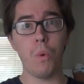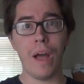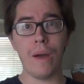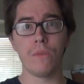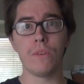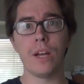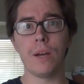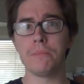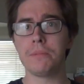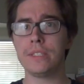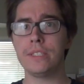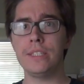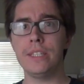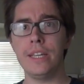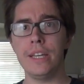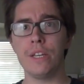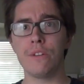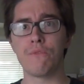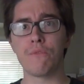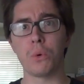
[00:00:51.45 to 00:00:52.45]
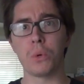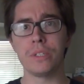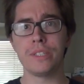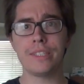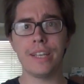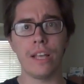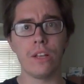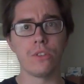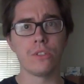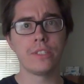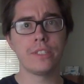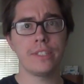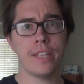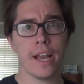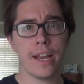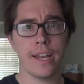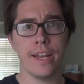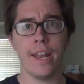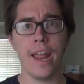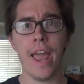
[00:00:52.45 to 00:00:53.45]
wound up seeing it for sale
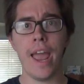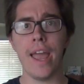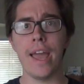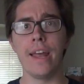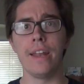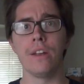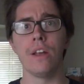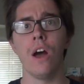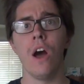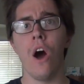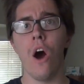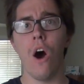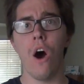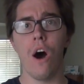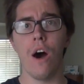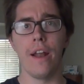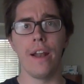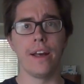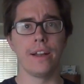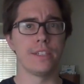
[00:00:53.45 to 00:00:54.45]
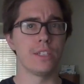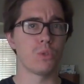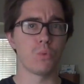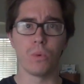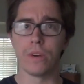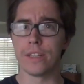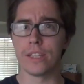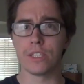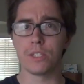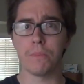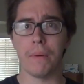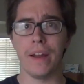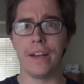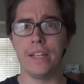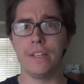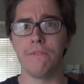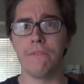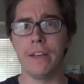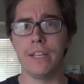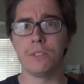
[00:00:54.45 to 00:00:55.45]
secondhand on uh, just one of the
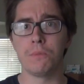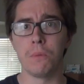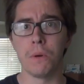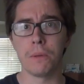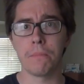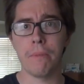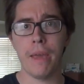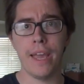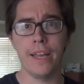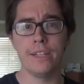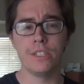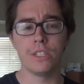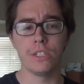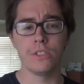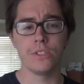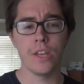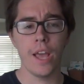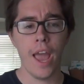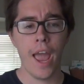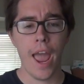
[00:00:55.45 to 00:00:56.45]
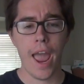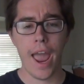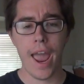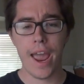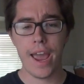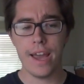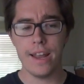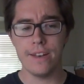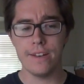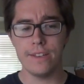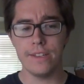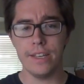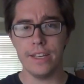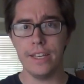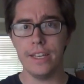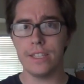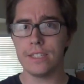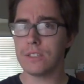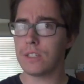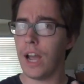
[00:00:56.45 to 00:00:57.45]
Spidey Facebook pages and
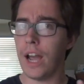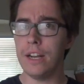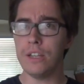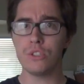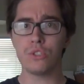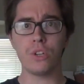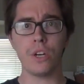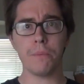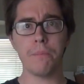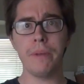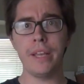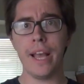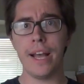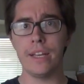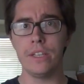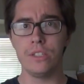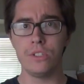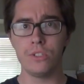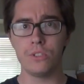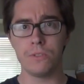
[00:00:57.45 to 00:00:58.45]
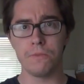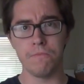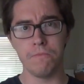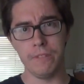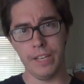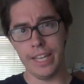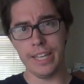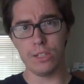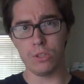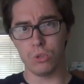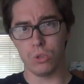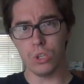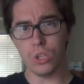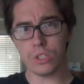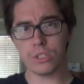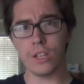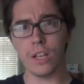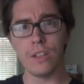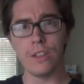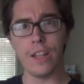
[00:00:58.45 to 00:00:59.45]
it kind of struck me as it
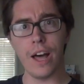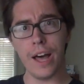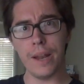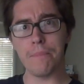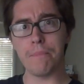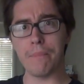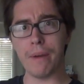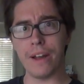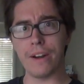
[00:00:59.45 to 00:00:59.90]
looks a lot